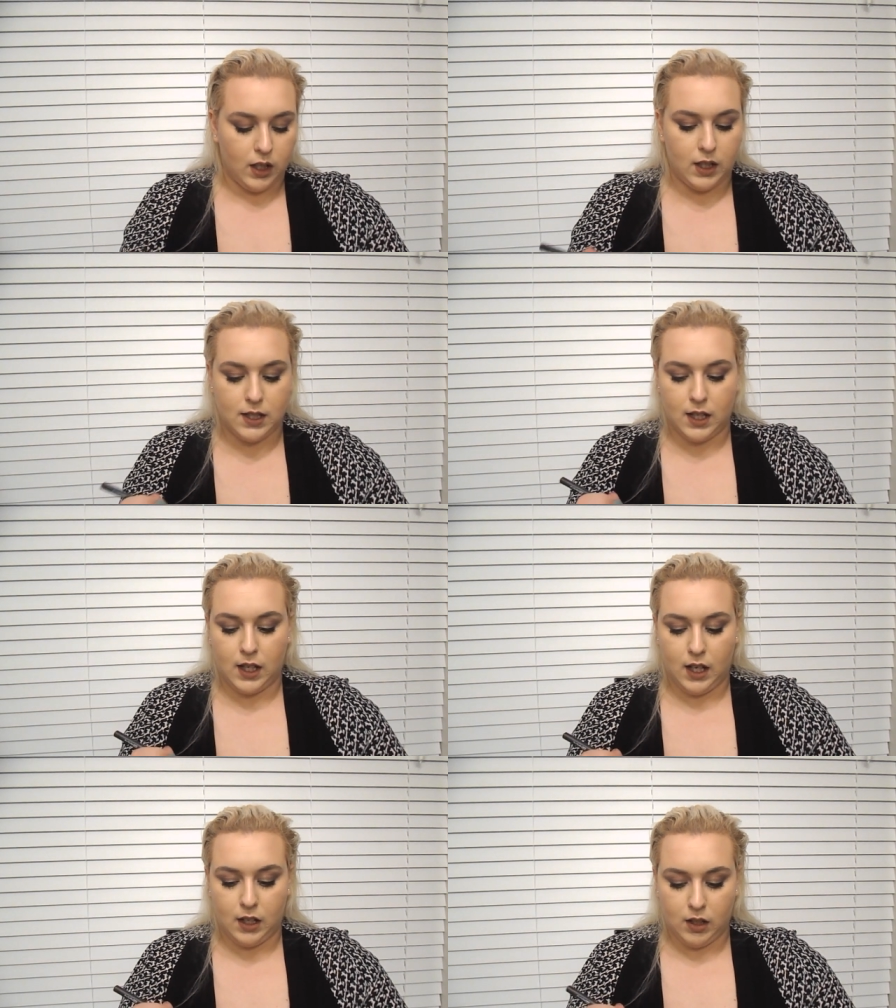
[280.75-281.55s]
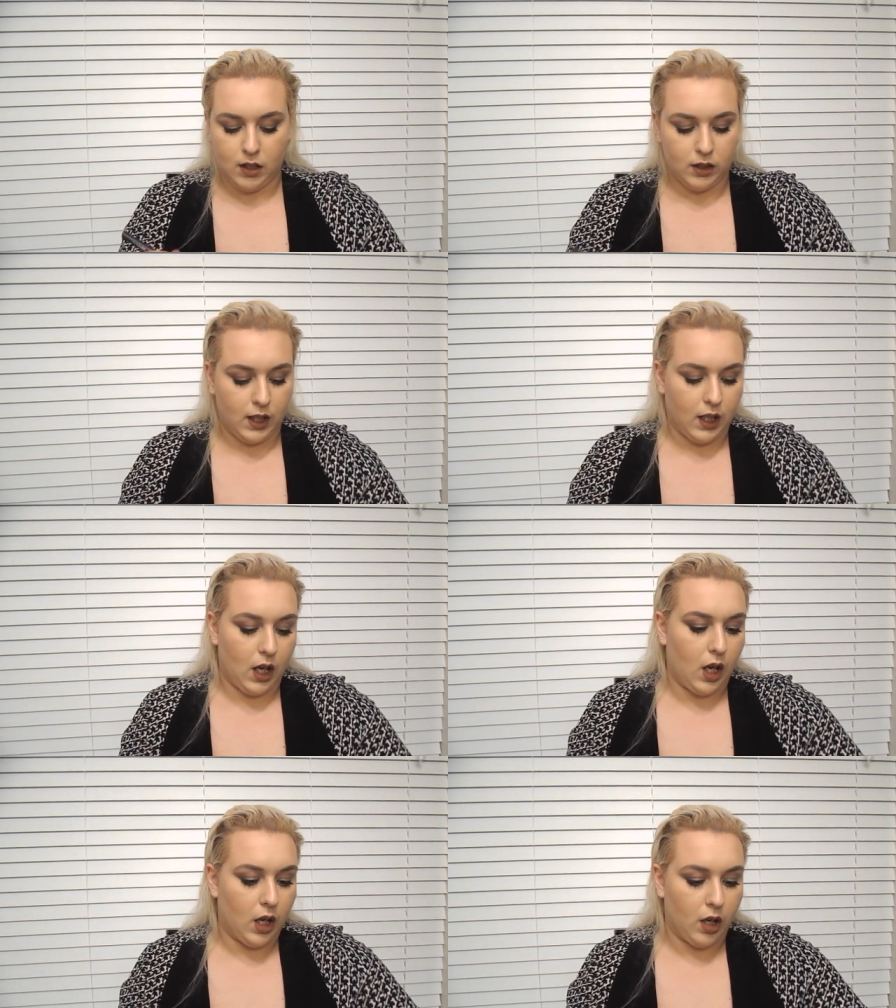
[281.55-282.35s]
and it's again like
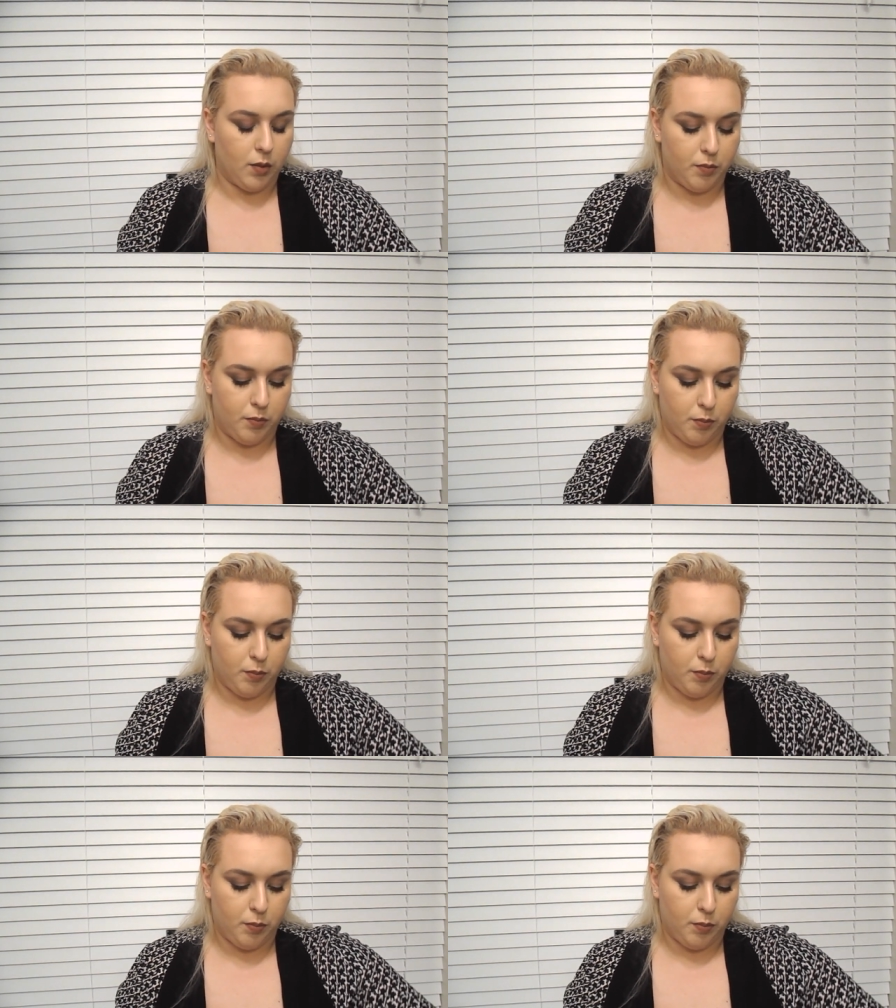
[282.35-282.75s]
a